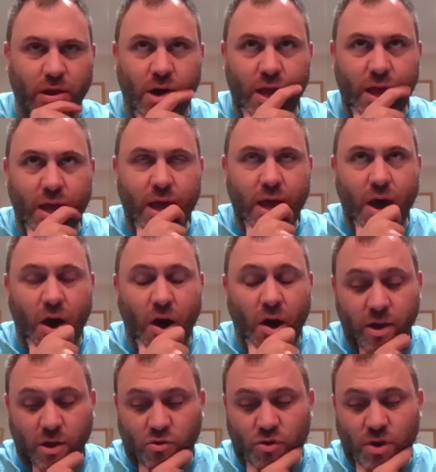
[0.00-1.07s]
I
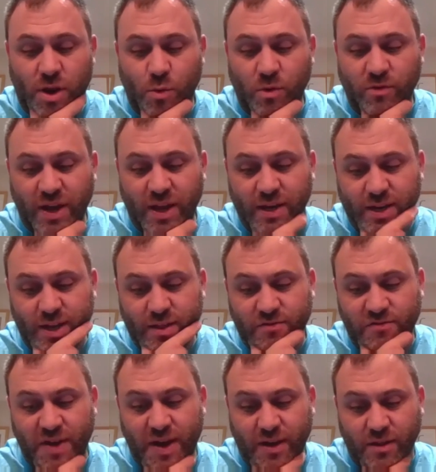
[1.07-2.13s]
agree with Andy in the
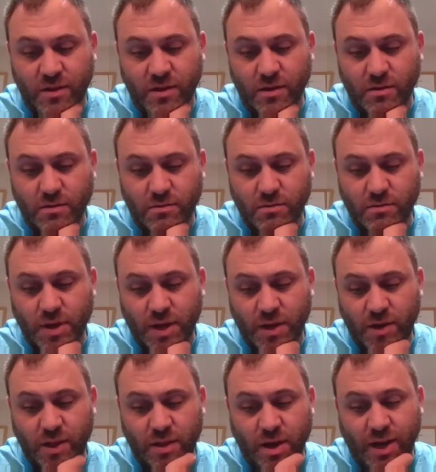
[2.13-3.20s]
fact that, and
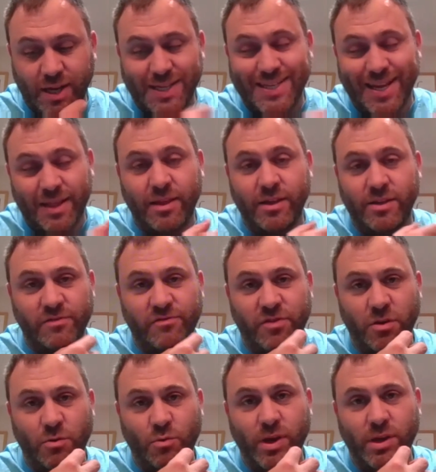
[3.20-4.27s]
I said this a
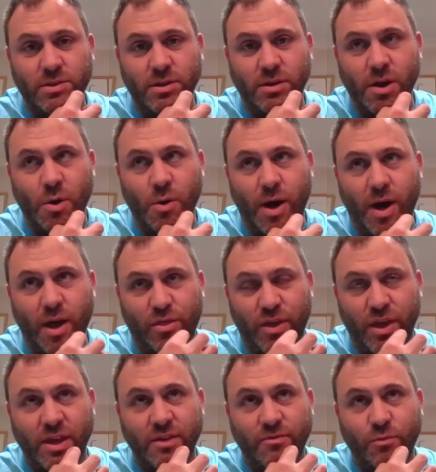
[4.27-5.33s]
few weeks ago. I
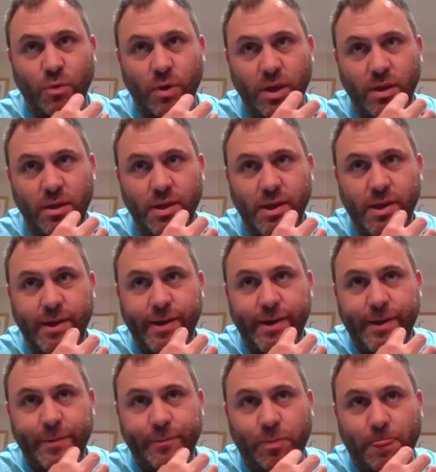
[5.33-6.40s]
think if we
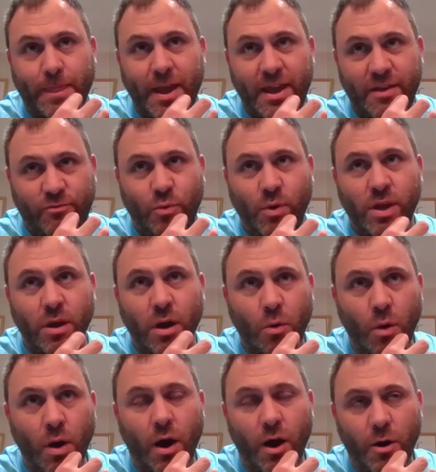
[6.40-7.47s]
go
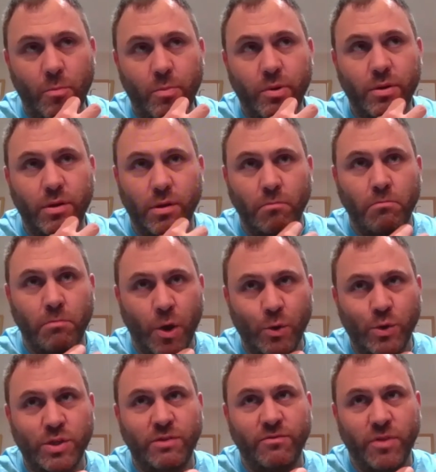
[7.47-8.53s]
up,
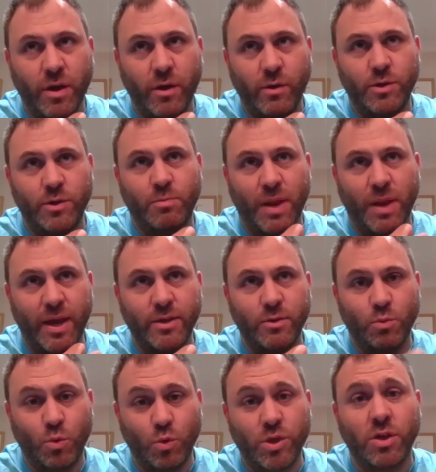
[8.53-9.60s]
most of those players
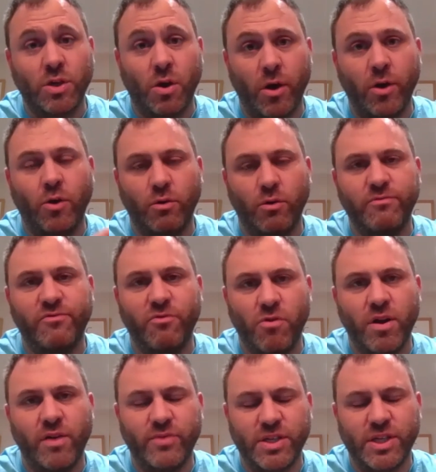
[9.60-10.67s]
will sign on for
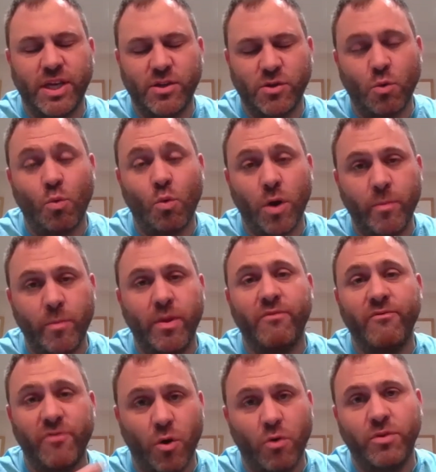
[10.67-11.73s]
another season or want to be
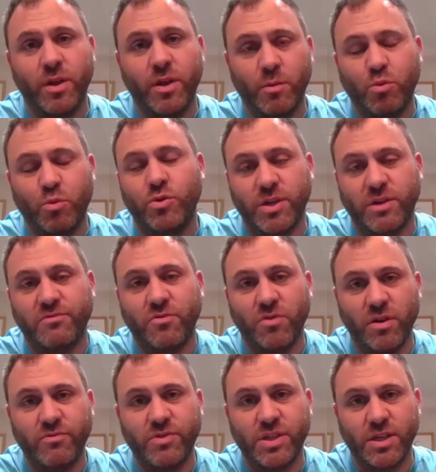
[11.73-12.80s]
involved in a project for
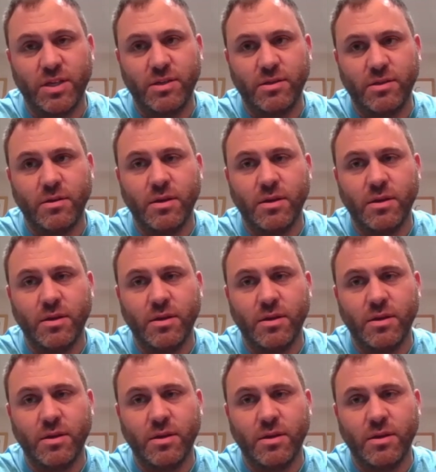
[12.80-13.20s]
another season.